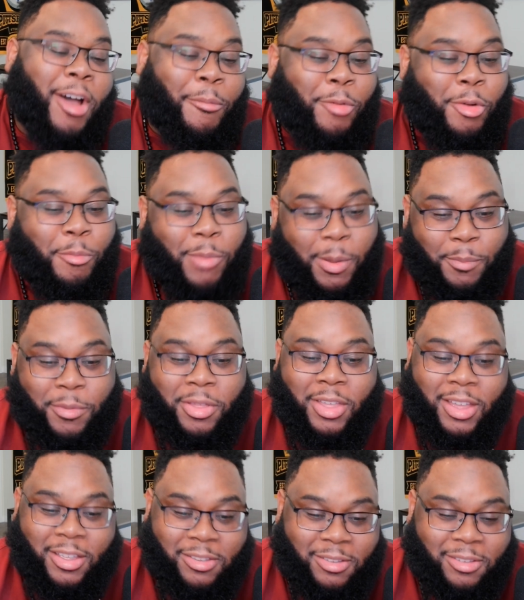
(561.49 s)
I'm going to remember
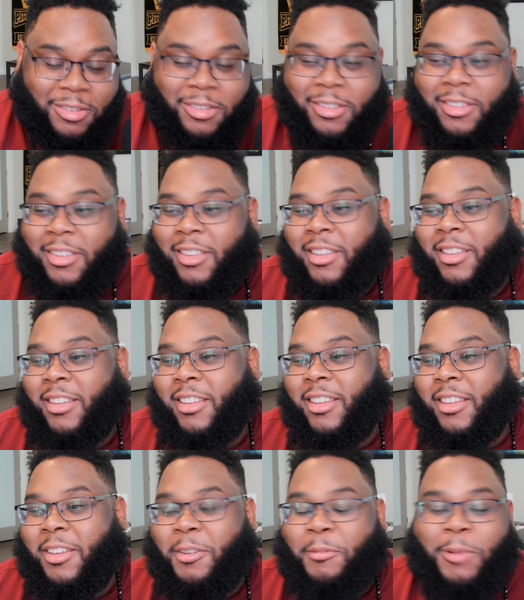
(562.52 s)
this.
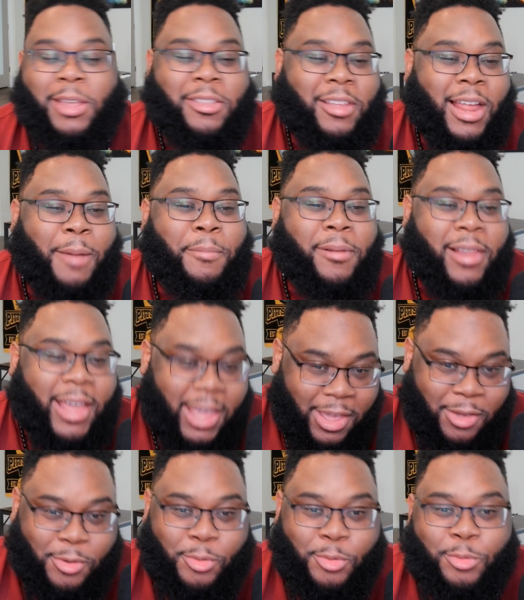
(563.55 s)
Wait till I play
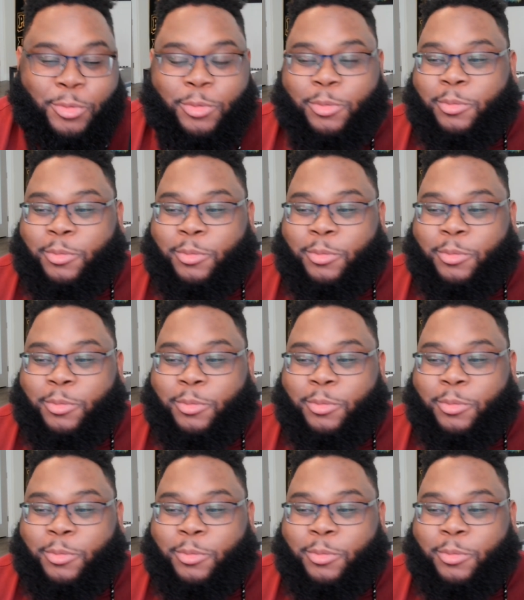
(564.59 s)
you.